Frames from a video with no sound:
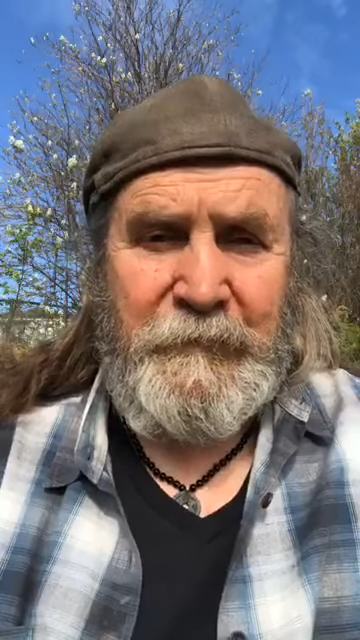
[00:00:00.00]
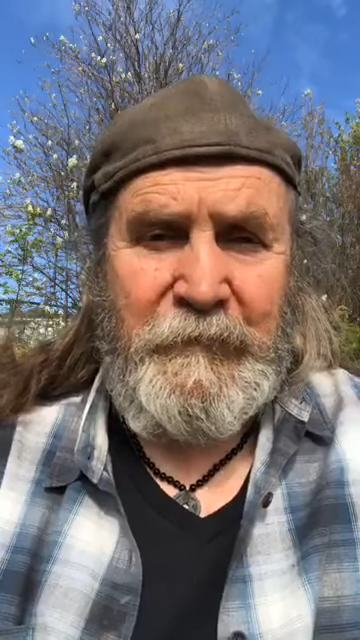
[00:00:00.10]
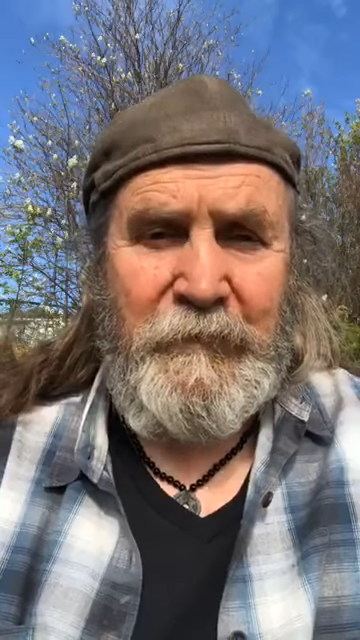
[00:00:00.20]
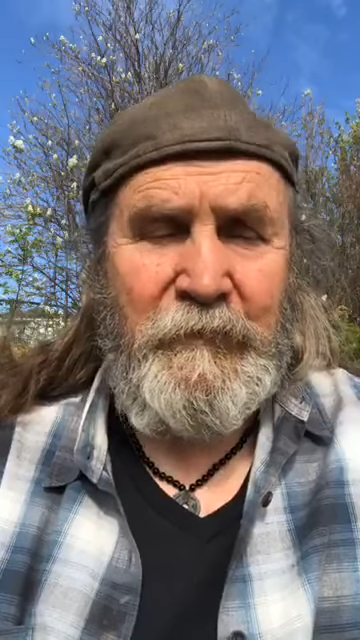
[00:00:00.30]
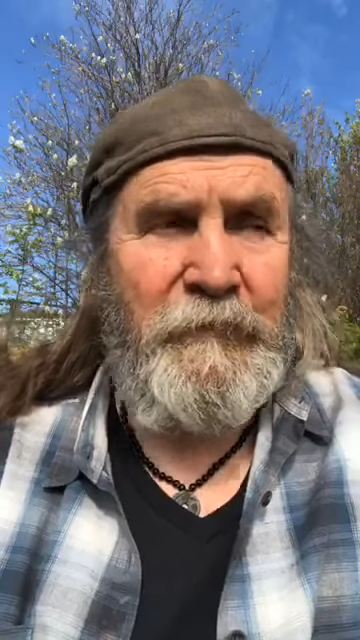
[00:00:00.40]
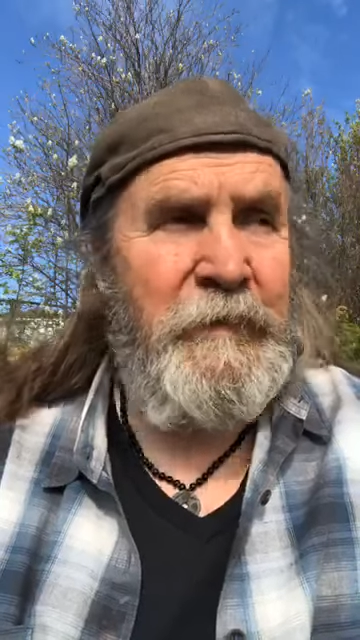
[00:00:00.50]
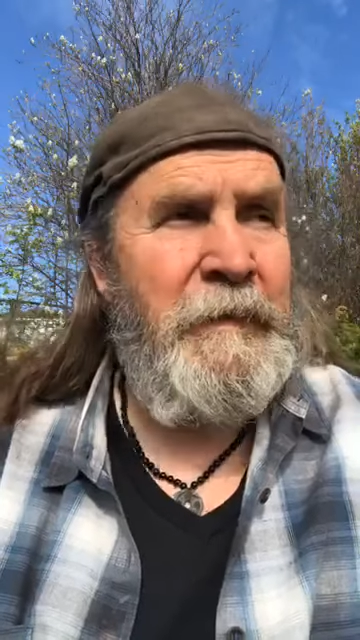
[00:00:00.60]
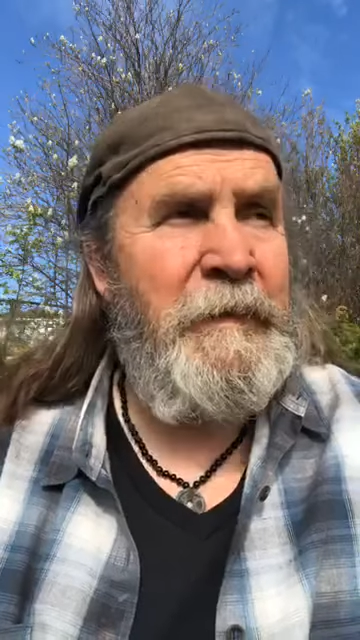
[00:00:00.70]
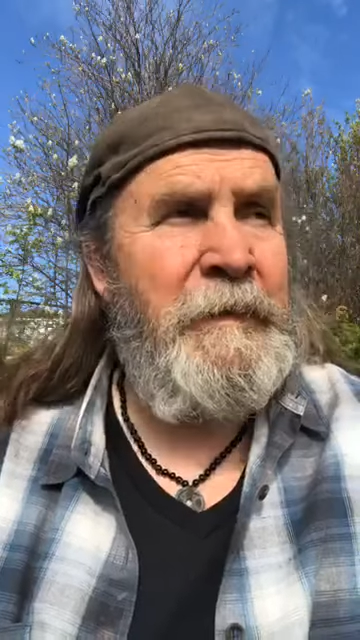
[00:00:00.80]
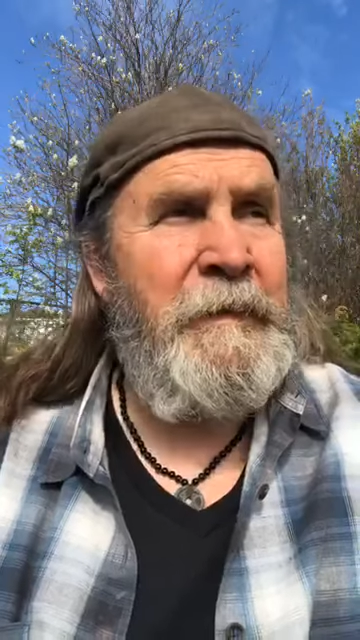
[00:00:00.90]
You know,
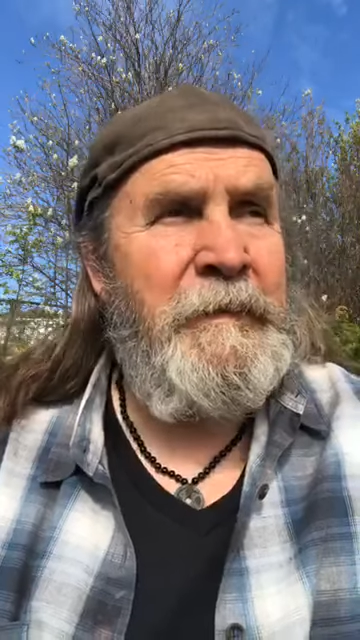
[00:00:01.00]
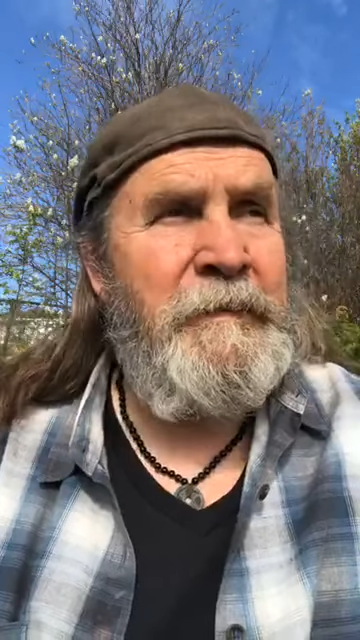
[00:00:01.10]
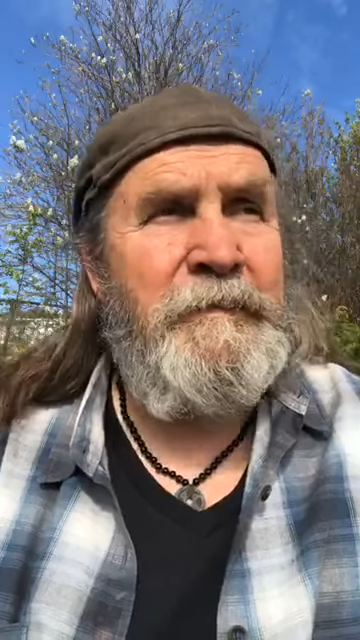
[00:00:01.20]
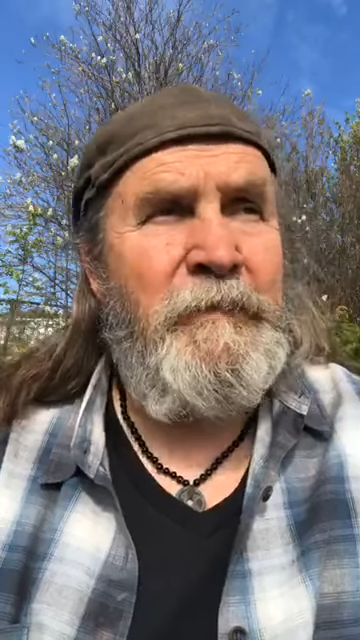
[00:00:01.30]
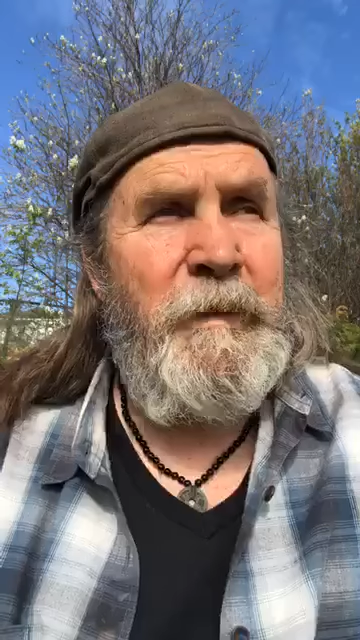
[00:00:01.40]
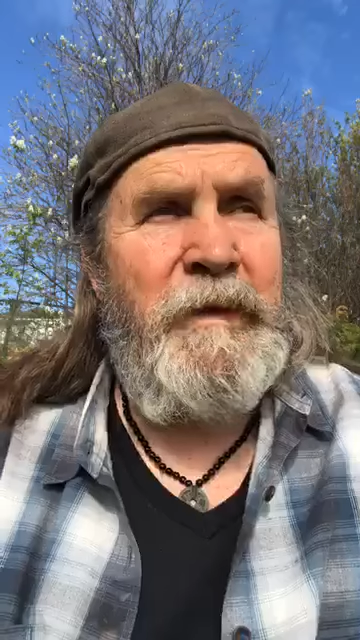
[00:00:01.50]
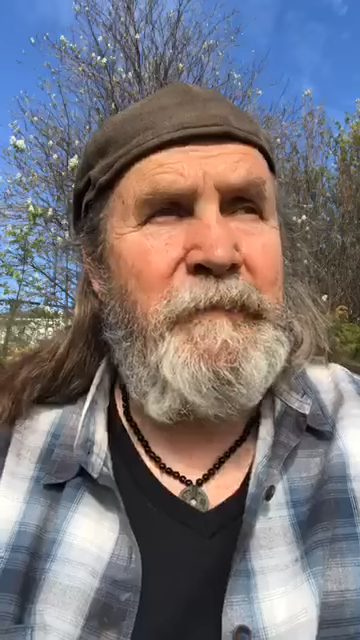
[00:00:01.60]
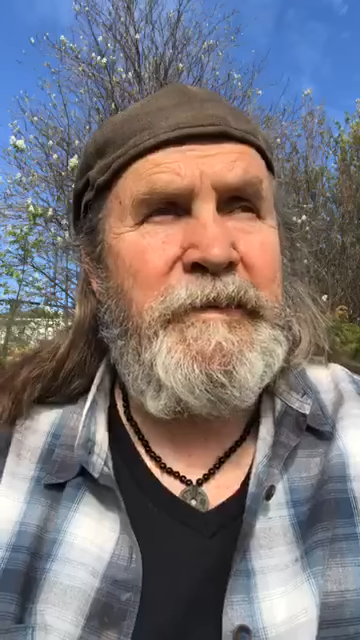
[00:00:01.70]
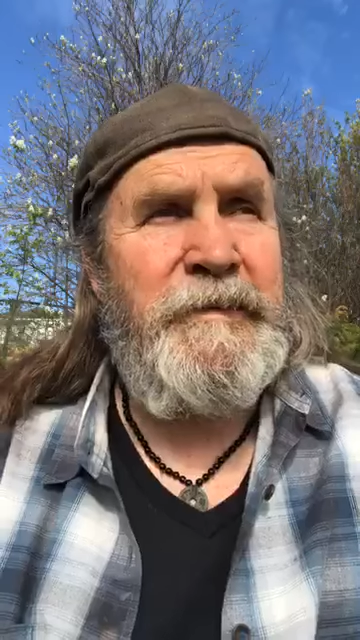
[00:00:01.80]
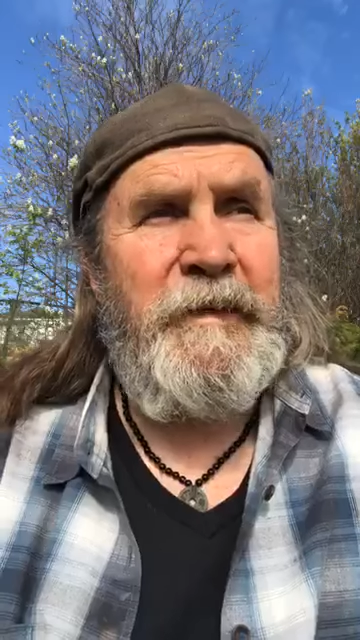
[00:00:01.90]
so many of
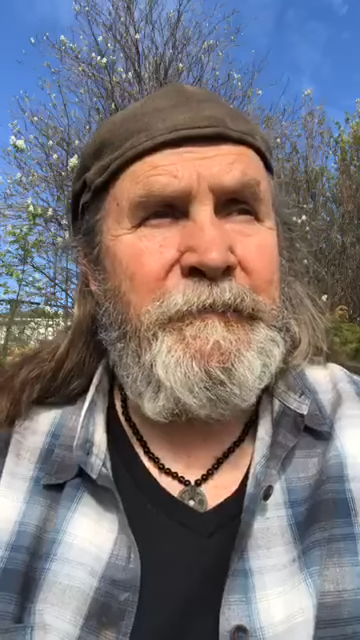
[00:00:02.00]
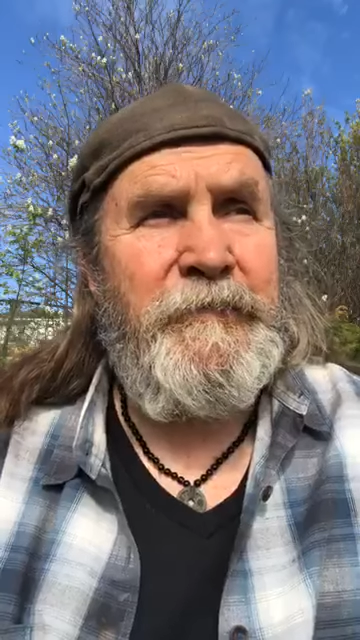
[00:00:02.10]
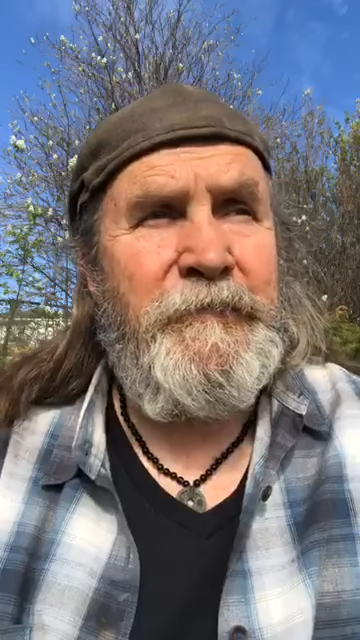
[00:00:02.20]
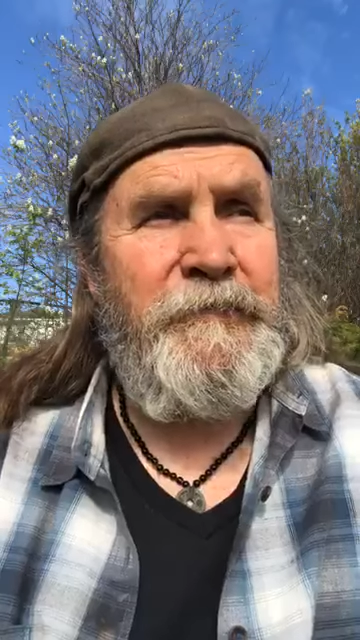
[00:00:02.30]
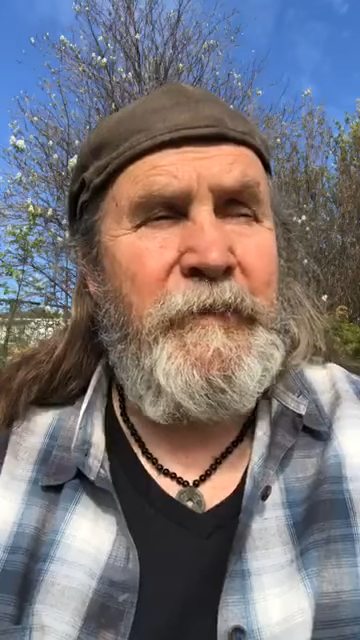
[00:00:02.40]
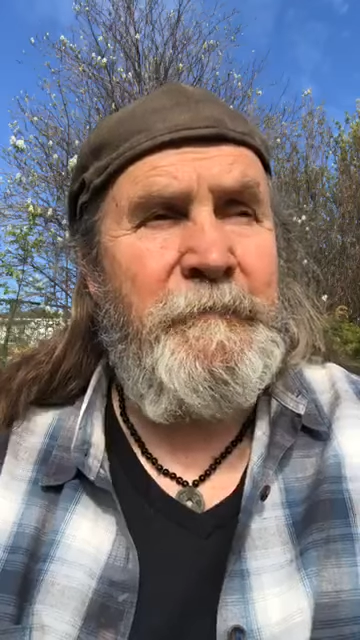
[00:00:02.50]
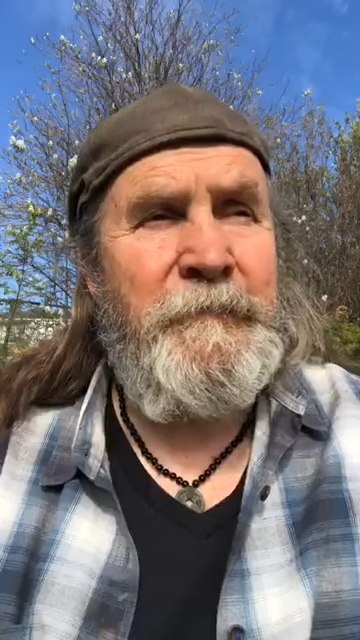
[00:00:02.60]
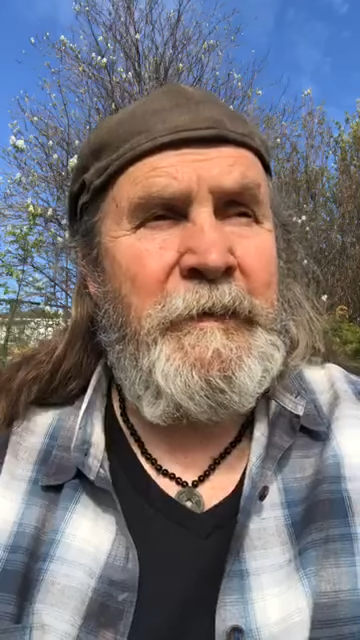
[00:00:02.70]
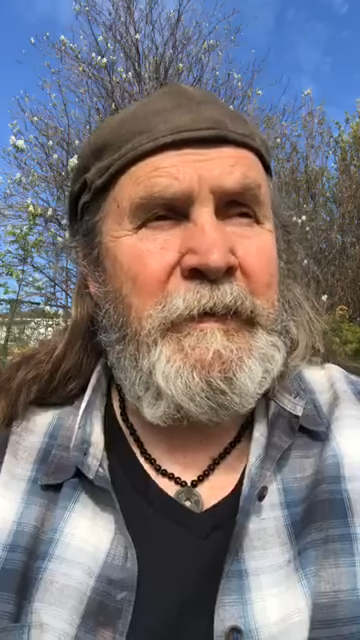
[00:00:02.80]
us suffer from